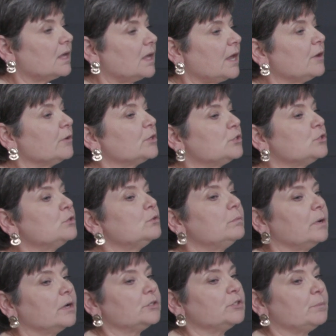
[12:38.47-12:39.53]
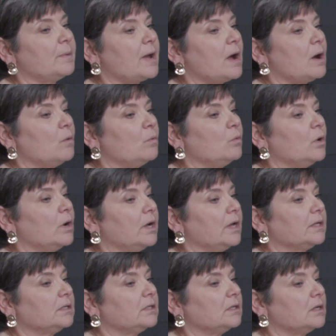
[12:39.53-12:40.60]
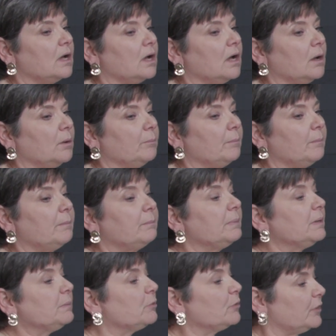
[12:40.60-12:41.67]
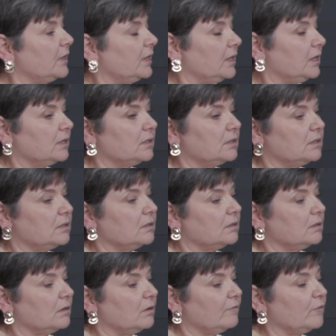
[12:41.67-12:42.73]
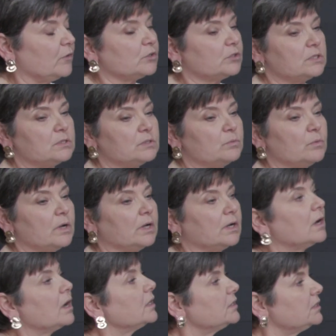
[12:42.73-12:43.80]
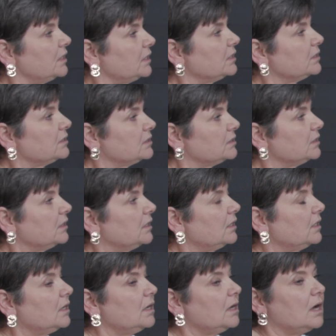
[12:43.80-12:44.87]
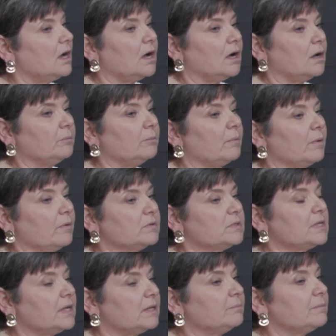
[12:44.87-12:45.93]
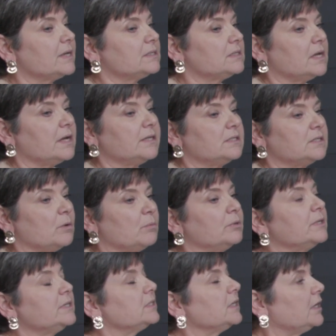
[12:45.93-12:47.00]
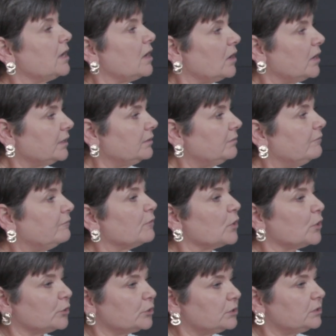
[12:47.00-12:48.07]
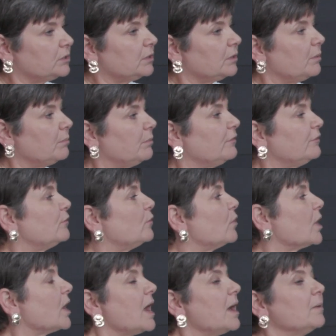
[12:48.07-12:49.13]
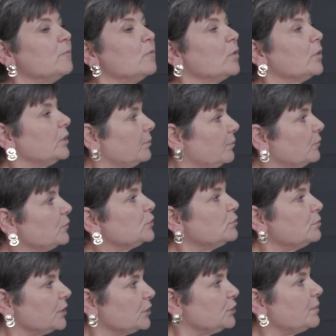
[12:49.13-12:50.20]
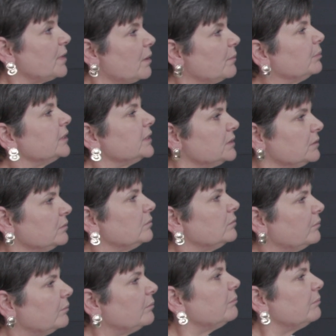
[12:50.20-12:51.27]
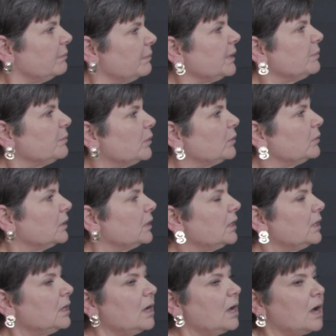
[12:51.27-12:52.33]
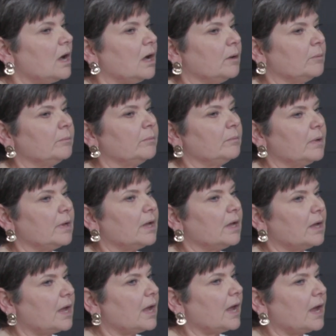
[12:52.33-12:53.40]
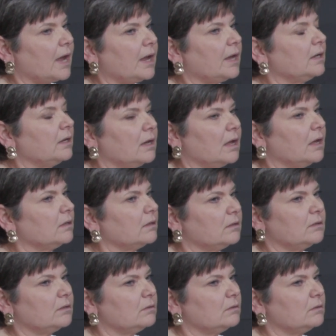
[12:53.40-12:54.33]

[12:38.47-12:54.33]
caring too much about what um, people think versus what God thinks. Mm-hmm. Um, setting my sights on pleasing God first before I'm worried too much about pleasing people. Um, and eh,